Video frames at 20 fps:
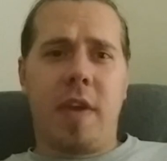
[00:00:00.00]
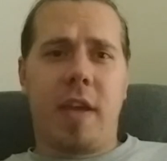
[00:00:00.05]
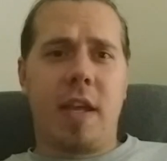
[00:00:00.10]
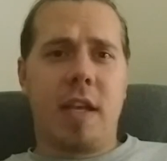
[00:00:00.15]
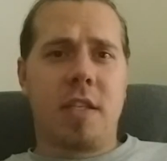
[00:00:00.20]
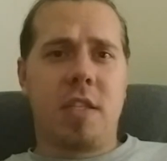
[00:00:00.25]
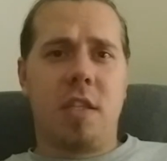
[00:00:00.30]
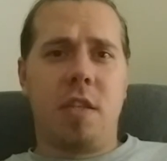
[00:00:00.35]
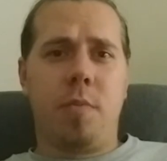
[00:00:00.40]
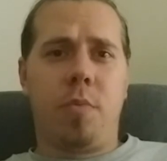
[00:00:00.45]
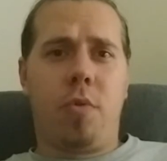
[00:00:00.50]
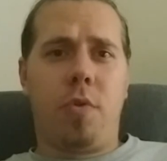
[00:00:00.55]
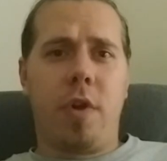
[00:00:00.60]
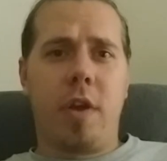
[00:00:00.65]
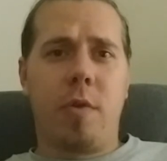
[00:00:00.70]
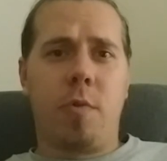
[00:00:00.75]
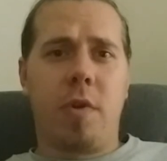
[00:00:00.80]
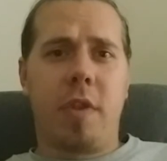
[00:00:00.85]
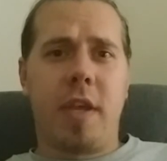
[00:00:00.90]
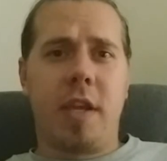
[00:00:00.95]
gets to the
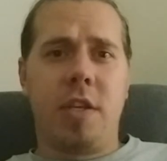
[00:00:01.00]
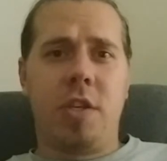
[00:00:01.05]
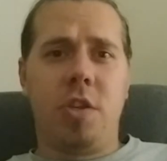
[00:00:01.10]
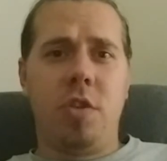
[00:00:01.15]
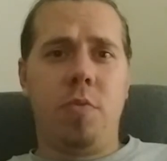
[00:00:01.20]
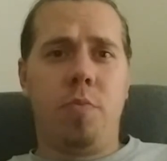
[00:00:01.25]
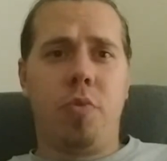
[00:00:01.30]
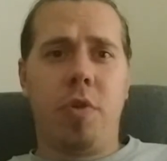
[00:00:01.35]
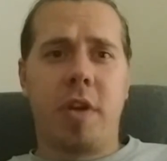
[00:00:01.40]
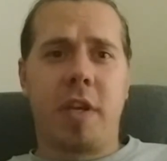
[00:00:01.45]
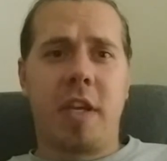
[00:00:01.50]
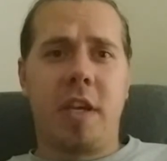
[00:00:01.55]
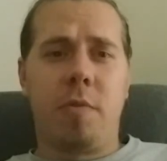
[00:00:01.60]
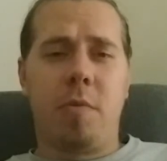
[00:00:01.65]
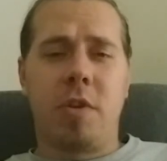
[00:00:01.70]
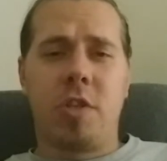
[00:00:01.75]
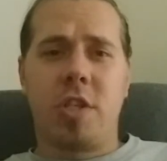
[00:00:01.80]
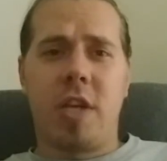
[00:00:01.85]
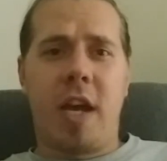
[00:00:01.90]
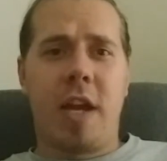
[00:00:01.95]
point where they do brick it,
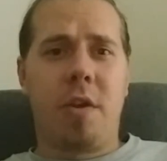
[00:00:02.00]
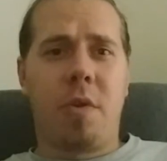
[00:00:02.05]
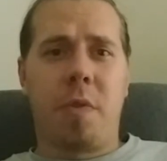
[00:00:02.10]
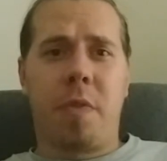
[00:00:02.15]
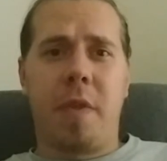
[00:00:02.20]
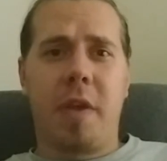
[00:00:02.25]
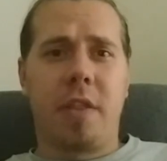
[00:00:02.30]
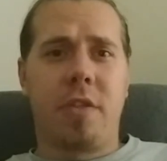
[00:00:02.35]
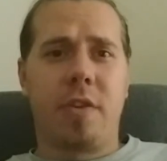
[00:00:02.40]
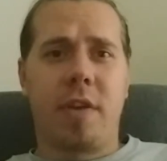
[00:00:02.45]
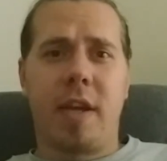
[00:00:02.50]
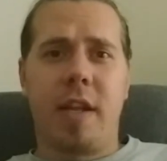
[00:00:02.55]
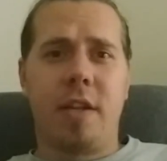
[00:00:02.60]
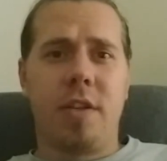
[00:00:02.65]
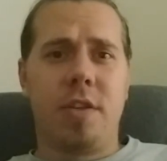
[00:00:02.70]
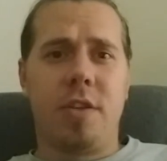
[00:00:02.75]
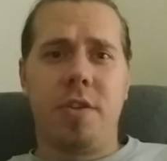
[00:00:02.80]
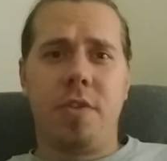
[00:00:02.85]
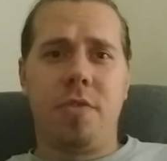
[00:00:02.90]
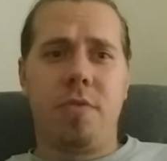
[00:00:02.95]
which I don't think they're going
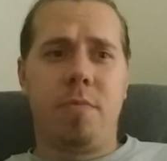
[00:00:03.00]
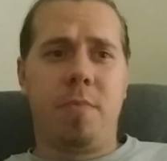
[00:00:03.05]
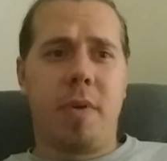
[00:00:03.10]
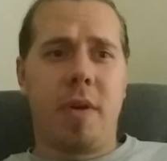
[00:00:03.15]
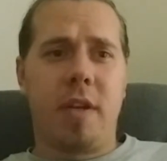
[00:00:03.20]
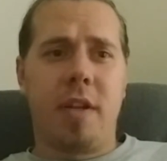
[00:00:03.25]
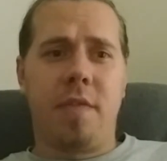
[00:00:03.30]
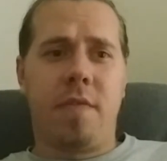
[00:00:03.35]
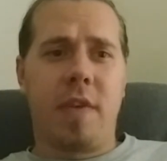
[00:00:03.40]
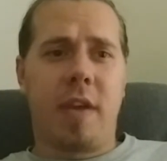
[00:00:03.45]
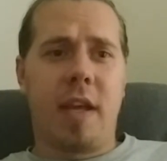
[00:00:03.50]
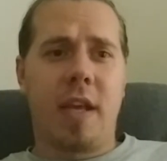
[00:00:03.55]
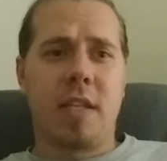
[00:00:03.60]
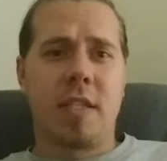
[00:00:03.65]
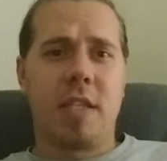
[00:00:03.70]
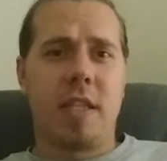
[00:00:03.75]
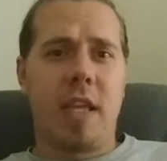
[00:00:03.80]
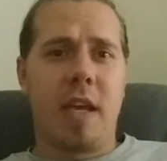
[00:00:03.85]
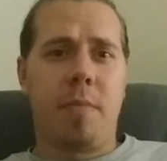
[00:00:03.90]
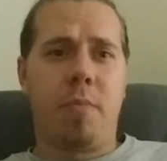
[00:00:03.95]
to do, but if it gets
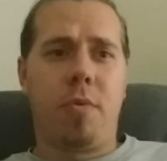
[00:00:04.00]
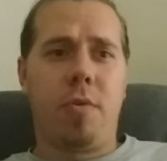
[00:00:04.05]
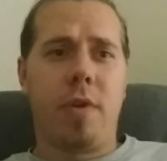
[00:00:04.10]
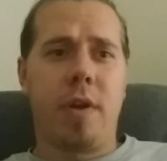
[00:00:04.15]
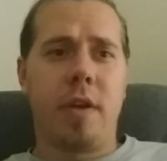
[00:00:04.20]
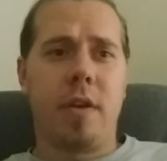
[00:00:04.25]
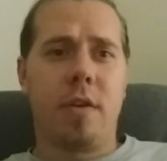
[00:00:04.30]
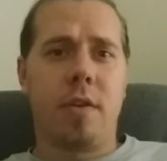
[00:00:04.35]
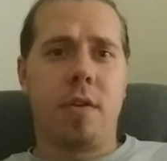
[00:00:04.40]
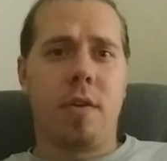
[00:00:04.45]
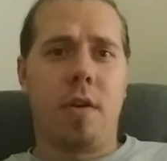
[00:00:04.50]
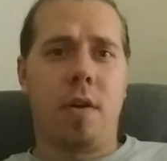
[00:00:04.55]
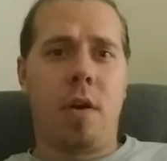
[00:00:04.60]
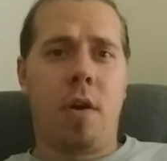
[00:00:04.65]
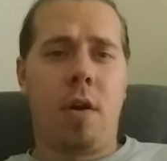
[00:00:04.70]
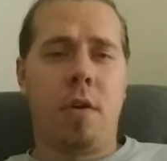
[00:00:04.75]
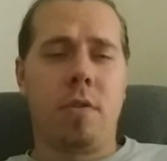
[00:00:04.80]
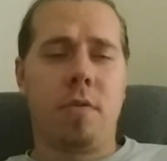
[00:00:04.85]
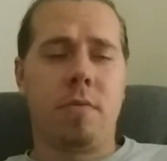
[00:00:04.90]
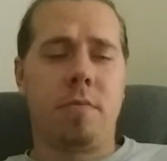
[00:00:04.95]
to that point,
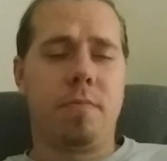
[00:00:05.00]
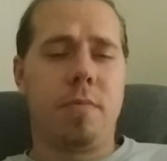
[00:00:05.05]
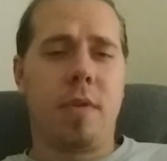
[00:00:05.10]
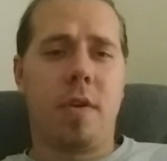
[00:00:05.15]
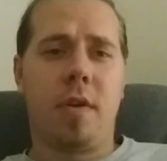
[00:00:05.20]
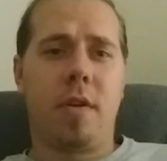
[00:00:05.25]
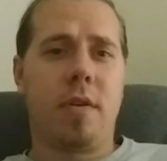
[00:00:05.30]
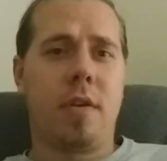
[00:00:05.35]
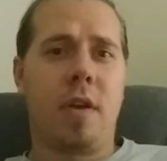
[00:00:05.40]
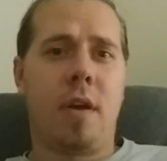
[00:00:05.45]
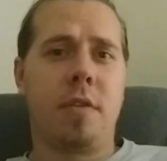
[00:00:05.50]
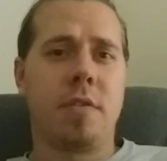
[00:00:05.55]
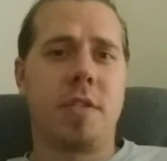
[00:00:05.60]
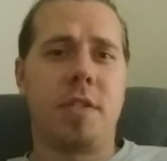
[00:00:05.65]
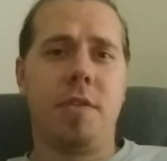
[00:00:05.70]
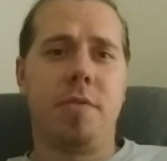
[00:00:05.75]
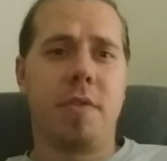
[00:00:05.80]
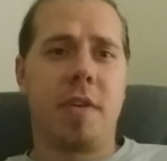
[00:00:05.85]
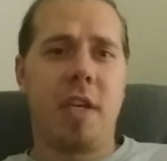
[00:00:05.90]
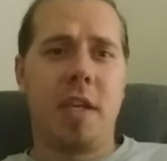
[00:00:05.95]
I'll
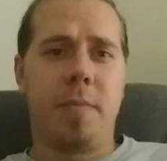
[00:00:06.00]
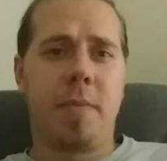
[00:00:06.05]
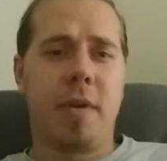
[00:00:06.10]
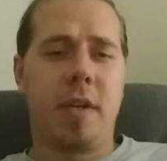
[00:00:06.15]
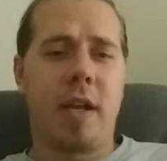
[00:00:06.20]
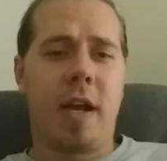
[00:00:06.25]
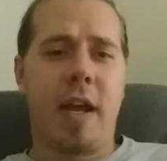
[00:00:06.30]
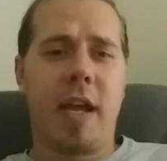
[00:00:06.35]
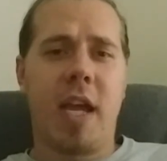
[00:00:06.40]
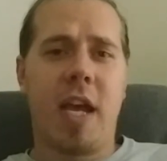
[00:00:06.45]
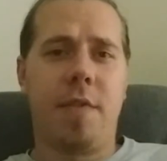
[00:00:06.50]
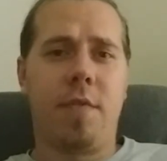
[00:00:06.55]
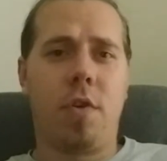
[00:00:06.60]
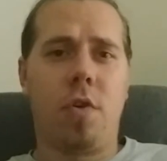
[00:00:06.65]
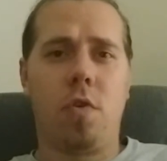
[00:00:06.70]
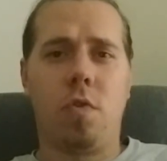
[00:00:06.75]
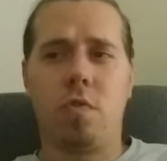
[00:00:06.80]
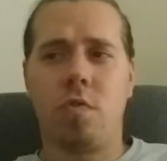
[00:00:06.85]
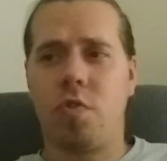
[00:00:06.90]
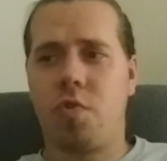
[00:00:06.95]
still keep it. I have a
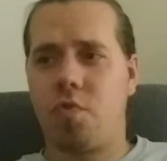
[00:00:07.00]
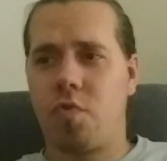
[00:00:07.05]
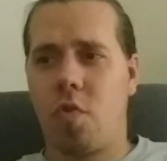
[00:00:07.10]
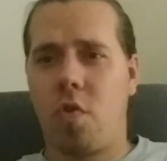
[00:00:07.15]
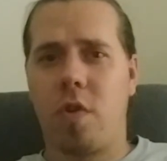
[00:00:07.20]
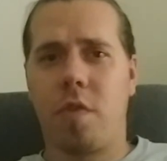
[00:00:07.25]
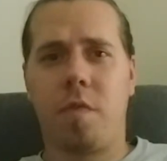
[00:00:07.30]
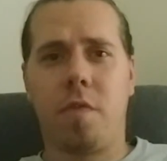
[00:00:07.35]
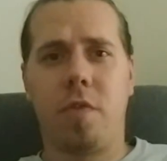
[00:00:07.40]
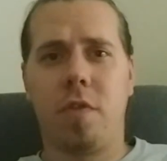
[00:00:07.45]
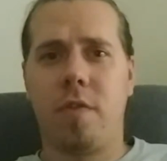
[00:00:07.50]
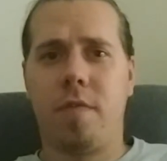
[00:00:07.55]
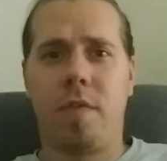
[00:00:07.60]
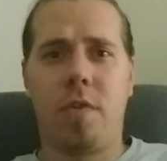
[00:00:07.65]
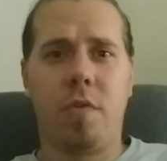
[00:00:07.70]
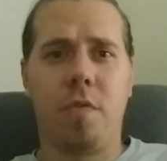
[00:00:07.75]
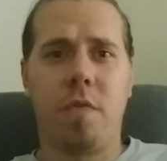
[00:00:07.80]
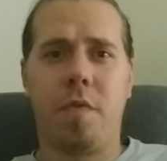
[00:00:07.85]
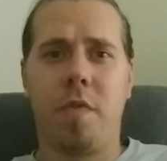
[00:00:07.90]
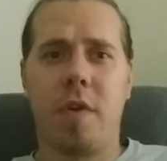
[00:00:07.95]
whole drawer full of
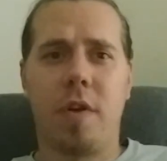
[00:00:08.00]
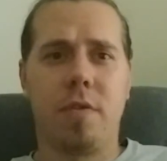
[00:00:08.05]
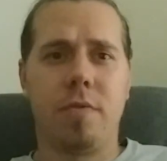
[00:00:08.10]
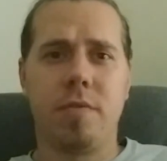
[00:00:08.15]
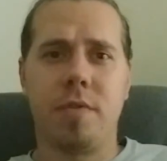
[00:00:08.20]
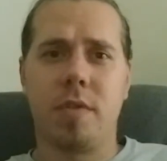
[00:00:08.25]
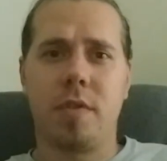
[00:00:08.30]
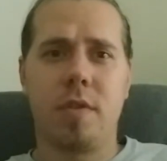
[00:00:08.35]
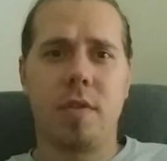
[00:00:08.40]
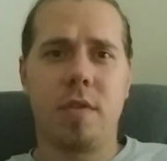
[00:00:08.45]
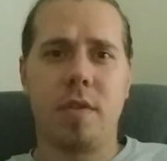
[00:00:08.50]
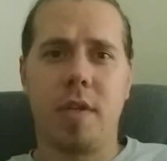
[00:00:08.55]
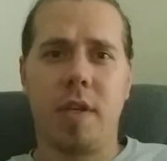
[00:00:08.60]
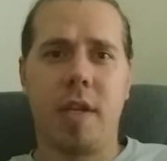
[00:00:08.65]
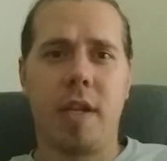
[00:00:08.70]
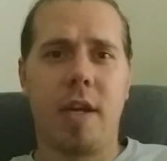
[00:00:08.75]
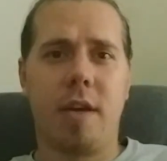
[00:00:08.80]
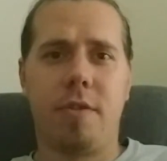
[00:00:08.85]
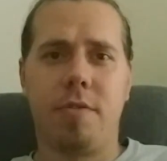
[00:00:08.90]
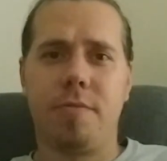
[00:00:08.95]
old phones,
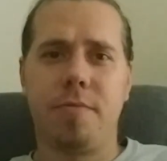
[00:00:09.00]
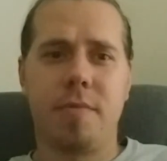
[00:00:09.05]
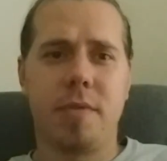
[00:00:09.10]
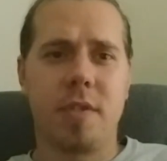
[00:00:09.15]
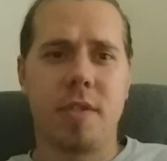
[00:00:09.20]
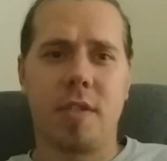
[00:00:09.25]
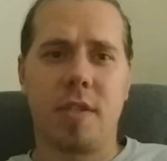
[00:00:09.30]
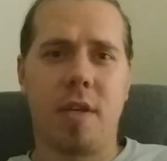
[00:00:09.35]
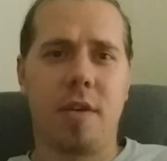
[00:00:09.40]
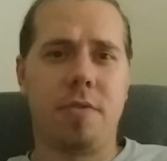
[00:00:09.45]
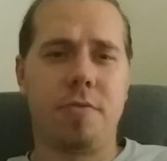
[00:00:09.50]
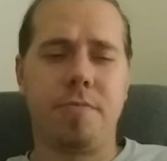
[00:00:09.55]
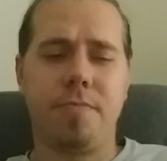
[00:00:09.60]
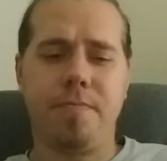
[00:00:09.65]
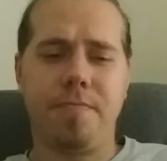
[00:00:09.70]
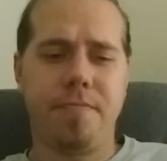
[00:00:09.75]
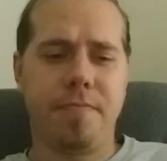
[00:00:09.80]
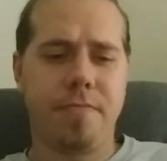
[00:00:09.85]
so